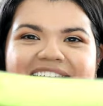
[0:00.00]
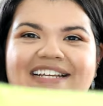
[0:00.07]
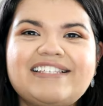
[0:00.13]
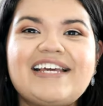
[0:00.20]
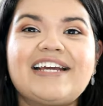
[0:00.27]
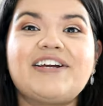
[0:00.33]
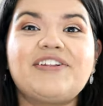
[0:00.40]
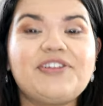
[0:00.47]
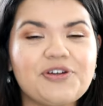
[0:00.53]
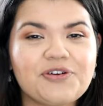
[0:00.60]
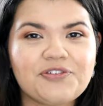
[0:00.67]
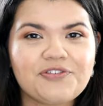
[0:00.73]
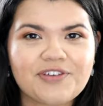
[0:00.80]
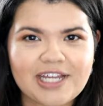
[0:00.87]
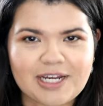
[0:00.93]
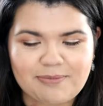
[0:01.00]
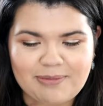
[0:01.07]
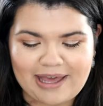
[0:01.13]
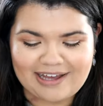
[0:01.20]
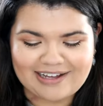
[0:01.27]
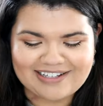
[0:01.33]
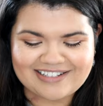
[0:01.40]
It's like a little fanny
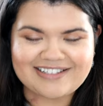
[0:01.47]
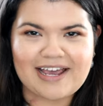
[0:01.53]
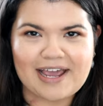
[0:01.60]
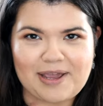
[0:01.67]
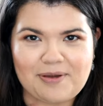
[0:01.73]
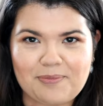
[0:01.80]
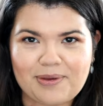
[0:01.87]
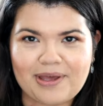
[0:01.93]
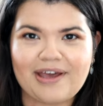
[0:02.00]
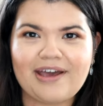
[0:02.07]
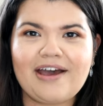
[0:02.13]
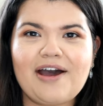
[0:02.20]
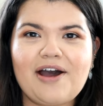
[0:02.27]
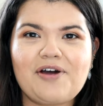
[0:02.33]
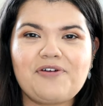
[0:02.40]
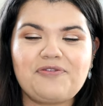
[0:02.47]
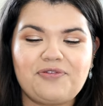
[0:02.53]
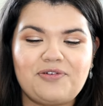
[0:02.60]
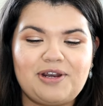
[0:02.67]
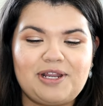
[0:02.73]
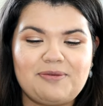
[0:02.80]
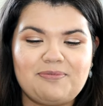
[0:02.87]
pack type of
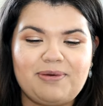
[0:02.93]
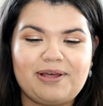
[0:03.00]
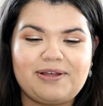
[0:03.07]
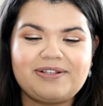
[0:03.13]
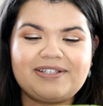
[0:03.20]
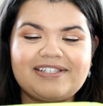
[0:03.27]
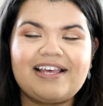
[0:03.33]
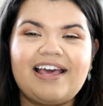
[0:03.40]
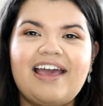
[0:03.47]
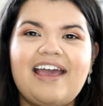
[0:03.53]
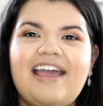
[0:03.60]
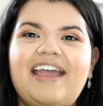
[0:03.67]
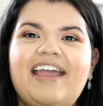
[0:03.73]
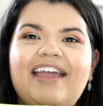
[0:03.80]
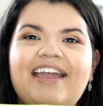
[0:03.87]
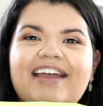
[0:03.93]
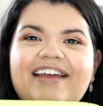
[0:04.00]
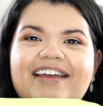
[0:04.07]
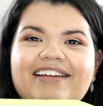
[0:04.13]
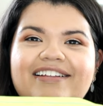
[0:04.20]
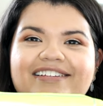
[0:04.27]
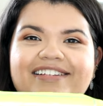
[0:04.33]
running belt
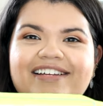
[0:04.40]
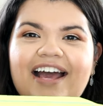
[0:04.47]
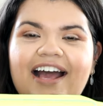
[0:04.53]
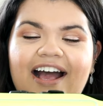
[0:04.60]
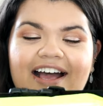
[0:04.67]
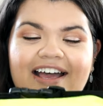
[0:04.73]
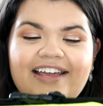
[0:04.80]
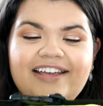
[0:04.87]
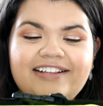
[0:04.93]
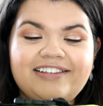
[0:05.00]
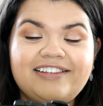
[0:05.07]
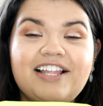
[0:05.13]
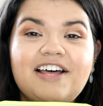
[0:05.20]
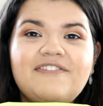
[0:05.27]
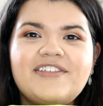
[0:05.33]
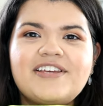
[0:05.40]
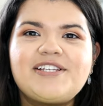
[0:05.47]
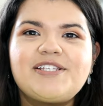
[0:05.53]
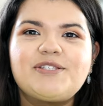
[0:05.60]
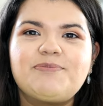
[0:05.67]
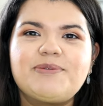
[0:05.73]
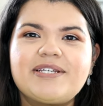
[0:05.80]
and I love
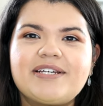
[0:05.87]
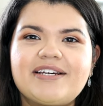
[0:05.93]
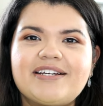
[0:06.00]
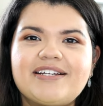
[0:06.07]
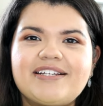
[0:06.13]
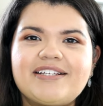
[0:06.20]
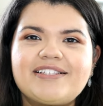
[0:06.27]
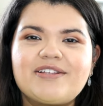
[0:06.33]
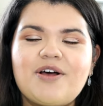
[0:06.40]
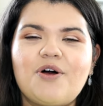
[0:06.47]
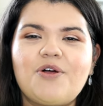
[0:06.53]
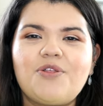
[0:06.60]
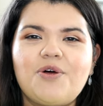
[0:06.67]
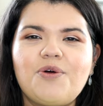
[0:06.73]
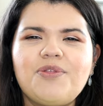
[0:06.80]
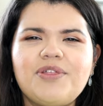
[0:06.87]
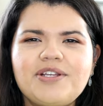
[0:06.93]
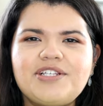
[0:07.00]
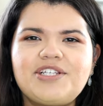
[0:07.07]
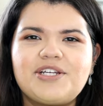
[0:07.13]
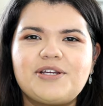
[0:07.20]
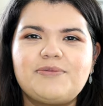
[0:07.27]
this because although the
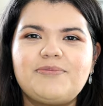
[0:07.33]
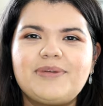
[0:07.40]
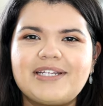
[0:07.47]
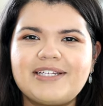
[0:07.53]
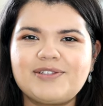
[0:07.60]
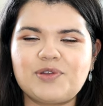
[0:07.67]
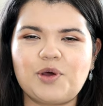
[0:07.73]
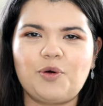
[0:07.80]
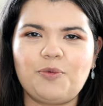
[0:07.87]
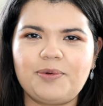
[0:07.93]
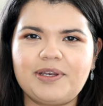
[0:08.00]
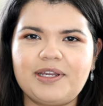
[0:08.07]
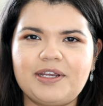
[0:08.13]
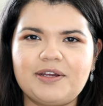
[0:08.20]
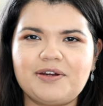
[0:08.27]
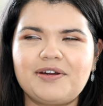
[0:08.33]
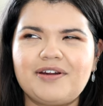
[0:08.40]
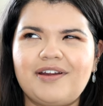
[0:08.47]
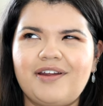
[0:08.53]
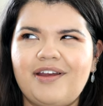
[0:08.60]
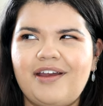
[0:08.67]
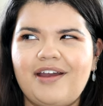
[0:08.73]
gym is open
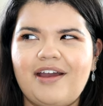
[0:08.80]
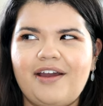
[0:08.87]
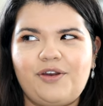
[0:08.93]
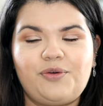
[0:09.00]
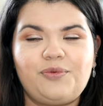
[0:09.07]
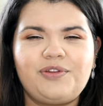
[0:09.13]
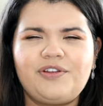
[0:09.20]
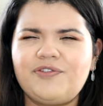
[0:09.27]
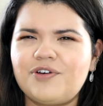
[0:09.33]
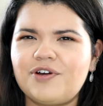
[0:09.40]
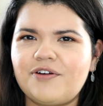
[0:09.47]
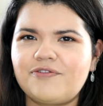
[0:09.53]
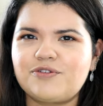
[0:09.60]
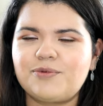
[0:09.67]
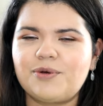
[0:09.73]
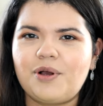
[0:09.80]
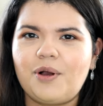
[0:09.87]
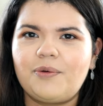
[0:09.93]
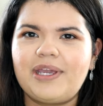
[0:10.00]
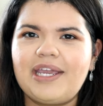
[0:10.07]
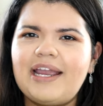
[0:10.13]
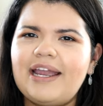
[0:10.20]
here I don't really feel comfortable
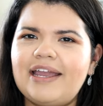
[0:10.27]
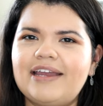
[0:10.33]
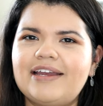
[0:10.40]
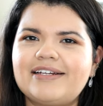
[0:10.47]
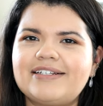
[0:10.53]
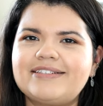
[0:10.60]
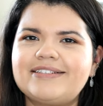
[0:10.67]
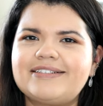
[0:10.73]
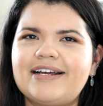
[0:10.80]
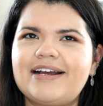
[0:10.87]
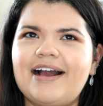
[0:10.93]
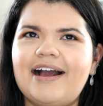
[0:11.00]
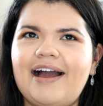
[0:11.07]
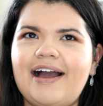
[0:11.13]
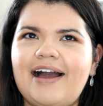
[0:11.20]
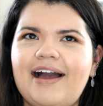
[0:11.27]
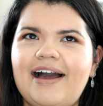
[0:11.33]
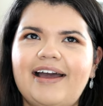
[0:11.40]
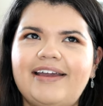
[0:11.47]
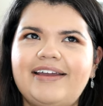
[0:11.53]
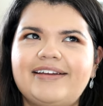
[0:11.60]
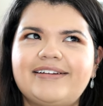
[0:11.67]
going and
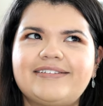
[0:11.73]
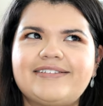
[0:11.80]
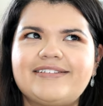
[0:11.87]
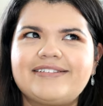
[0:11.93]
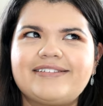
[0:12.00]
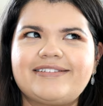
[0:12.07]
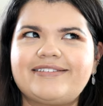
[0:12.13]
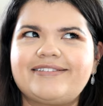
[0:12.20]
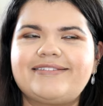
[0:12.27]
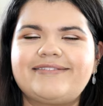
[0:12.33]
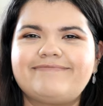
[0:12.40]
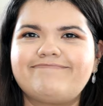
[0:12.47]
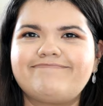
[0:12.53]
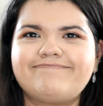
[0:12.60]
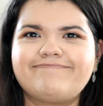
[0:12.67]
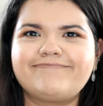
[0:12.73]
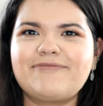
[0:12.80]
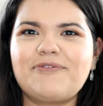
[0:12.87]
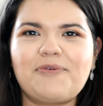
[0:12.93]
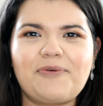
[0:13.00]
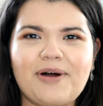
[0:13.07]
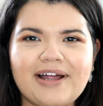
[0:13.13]
I just
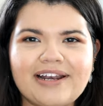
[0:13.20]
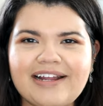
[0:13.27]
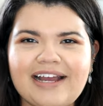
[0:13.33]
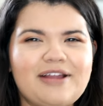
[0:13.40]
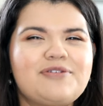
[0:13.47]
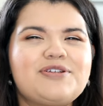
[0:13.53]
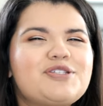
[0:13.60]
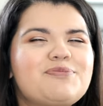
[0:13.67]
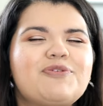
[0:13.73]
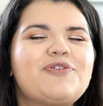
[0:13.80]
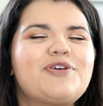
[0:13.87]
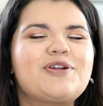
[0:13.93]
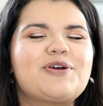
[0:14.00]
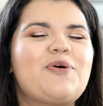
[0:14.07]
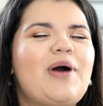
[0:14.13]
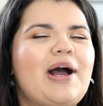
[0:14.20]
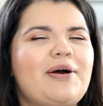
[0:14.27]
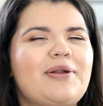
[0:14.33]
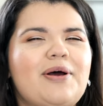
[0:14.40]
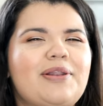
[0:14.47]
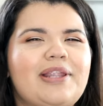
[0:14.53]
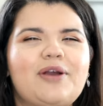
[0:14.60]
want I just prefer to go
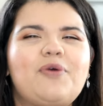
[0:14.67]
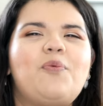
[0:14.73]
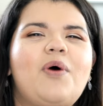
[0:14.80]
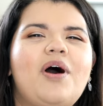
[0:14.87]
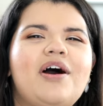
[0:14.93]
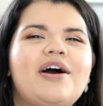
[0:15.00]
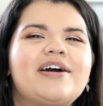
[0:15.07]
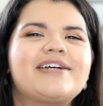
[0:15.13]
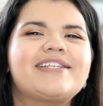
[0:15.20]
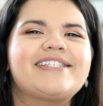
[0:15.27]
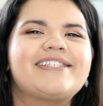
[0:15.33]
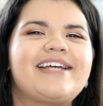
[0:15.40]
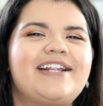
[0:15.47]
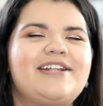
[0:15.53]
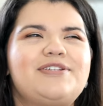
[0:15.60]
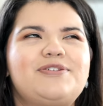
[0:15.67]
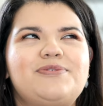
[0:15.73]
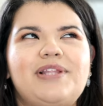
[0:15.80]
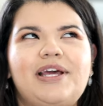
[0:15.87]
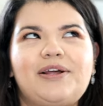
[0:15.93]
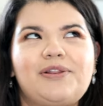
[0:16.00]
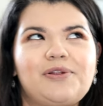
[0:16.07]
out on like walks and I do
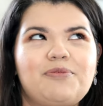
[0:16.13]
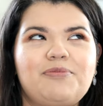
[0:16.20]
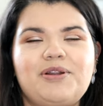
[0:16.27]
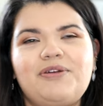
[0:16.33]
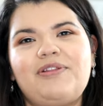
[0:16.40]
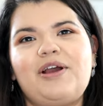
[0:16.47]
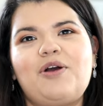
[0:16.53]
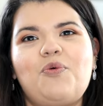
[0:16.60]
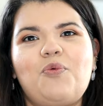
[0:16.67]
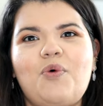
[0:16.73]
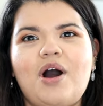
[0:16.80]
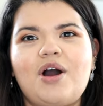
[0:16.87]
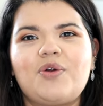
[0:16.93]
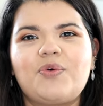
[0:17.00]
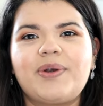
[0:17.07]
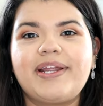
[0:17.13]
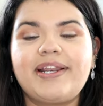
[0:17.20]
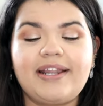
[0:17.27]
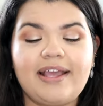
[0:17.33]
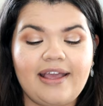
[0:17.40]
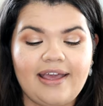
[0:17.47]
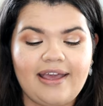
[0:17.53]
like a little bit of like walk
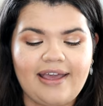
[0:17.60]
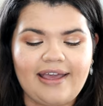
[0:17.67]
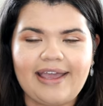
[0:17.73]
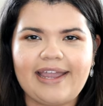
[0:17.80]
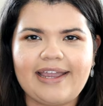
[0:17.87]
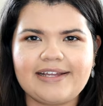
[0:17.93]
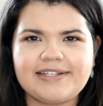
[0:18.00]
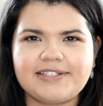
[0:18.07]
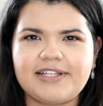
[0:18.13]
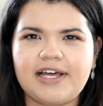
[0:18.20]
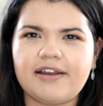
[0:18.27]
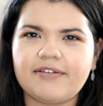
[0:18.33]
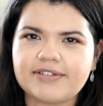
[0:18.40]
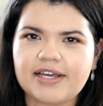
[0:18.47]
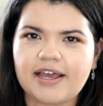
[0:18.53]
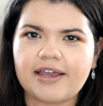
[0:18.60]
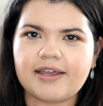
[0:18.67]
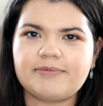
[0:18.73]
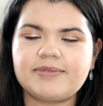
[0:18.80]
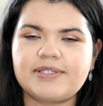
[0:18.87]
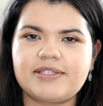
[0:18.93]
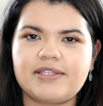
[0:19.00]
run and a lot of
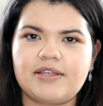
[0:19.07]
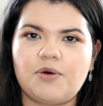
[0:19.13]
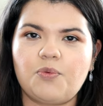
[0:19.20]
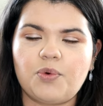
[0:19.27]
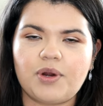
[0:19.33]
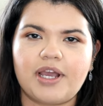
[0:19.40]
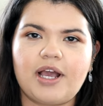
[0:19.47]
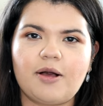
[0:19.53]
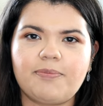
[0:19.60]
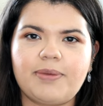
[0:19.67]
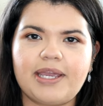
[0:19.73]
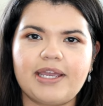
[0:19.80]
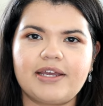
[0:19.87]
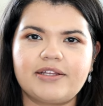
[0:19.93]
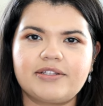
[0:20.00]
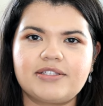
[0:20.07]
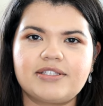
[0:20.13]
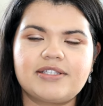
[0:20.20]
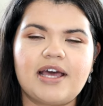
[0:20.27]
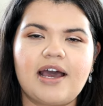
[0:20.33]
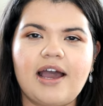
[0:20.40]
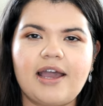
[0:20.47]
times the workout pants
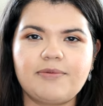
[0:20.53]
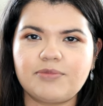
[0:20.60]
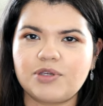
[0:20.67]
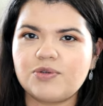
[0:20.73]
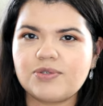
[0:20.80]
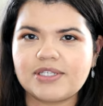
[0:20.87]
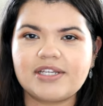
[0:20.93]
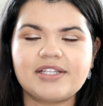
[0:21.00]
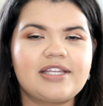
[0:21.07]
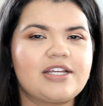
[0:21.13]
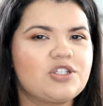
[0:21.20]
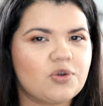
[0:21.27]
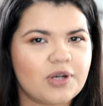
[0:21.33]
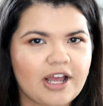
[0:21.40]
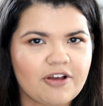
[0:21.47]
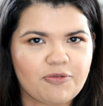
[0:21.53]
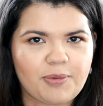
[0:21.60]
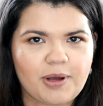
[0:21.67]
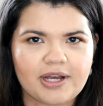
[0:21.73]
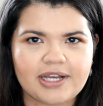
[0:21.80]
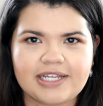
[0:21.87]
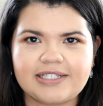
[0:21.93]
that I'm using they don't have
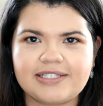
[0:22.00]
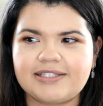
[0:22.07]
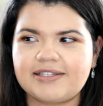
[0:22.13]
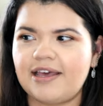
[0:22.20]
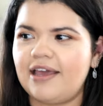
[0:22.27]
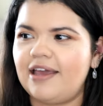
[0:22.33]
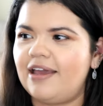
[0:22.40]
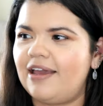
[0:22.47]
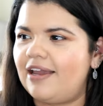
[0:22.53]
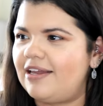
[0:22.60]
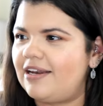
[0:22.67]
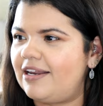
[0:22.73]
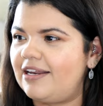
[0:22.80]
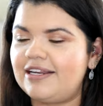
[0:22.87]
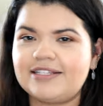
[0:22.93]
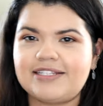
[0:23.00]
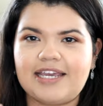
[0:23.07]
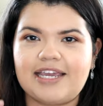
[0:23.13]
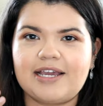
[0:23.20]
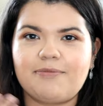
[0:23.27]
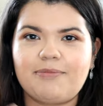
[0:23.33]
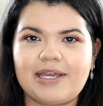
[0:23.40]
pockets and I need to
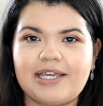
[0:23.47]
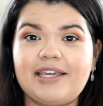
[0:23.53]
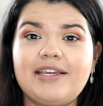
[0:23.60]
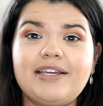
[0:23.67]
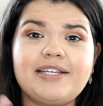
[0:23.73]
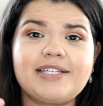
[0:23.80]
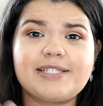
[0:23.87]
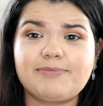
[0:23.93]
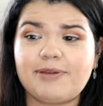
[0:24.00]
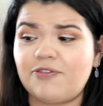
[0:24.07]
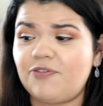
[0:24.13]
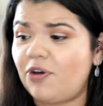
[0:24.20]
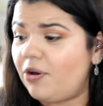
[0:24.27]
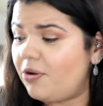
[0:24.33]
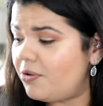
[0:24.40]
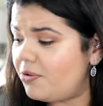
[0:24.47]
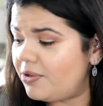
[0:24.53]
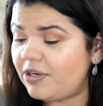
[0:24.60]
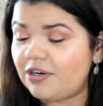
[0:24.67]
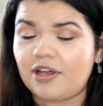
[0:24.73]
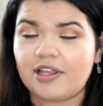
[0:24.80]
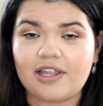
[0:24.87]
take my keys my
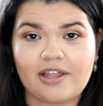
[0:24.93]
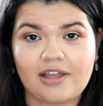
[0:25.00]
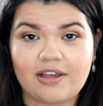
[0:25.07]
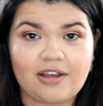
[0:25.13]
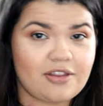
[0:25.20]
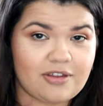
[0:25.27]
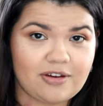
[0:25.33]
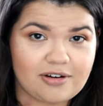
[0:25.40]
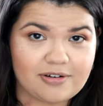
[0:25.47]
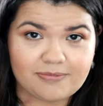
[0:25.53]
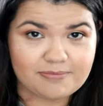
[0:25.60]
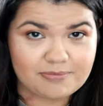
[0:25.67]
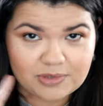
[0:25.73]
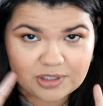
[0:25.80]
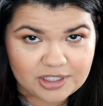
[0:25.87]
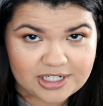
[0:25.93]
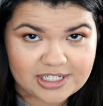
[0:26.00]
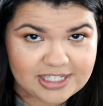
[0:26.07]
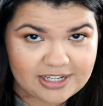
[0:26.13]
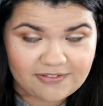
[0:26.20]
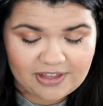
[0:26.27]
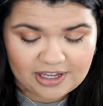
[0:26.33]
phone and all the other good
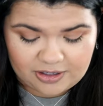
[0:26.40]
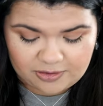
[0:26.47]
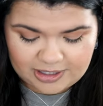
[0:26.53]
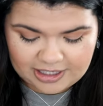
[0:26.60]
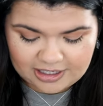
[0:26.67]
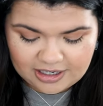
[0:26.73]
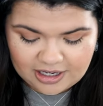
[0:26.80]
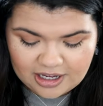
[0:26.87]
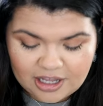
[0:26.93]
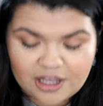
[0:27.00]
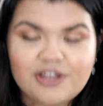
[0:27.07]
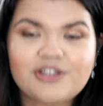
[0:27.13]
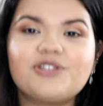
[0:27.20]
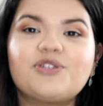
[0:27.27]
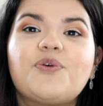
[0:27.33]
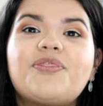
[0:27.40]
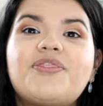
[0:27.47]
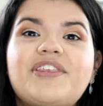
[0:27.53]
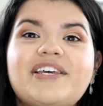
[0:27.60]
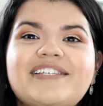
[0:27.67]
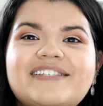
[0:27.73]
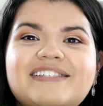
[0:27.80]
stuff that you need so
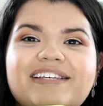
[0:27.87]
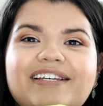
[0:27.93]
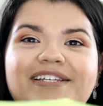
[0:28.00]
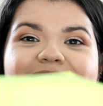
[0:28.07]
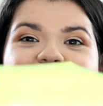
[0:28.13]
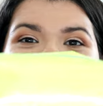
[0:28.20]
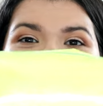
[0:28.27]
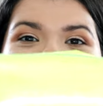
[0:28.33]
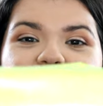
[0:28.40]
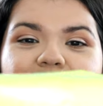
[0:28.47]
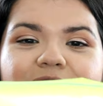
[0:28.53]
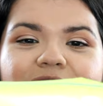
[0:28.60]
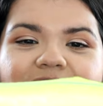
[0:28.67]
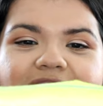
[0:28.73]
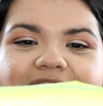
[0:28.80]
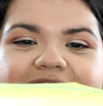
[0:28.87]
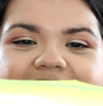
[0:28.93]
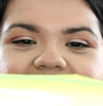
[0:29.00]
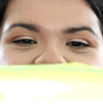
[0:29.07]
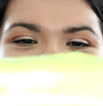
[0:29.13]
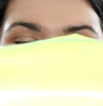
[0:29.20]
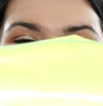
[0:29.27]
this is
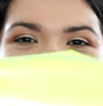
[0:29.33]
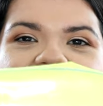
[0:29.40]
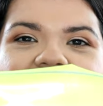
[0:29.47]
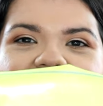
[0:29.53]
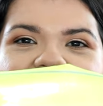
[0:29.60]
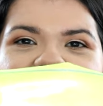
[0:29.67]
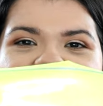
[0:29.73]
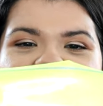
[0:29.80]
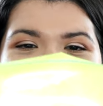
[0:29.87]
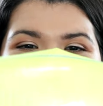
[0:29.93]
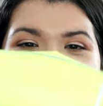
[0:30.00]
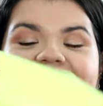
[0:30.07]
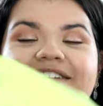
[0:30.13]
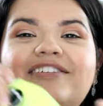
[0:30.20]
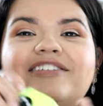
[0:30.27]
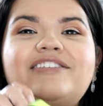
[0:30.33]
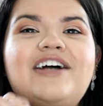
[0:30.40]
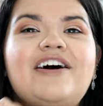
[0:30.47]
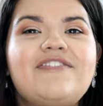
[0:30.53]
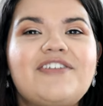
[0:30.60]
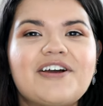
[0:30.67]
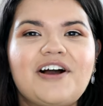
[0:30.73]
perfect I
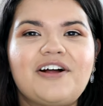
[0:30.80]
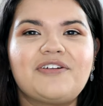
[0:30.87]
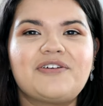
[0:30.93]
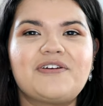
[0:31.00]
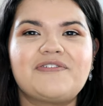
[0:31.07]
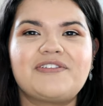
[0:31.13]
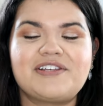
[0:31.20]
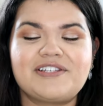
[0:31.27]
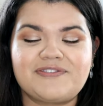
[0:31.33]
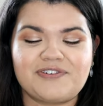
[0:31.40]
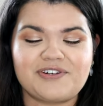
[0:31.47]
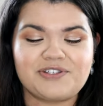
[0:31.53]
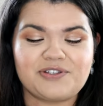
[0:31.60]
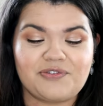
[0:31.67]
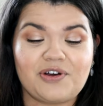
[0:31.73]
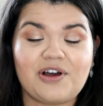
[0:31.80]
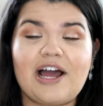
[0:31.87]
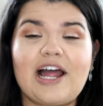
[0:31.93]
love the color of this, first of all.